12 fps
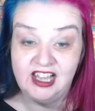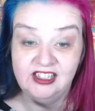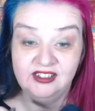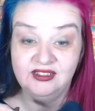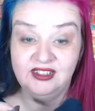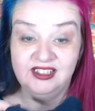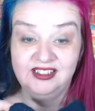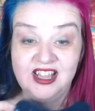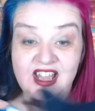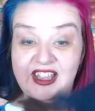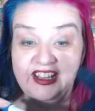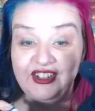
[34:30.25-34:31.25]
I looked at
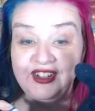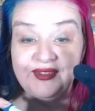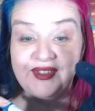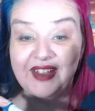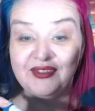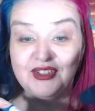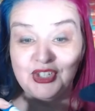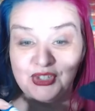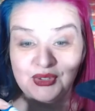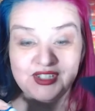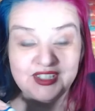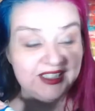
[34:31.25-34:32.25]
you don't even have to
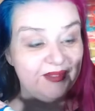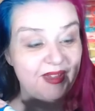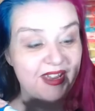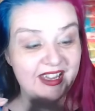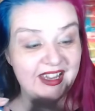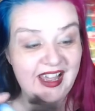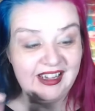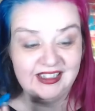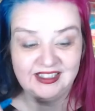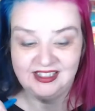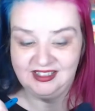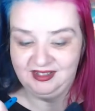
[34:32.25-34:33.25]
use it to make a galaxy.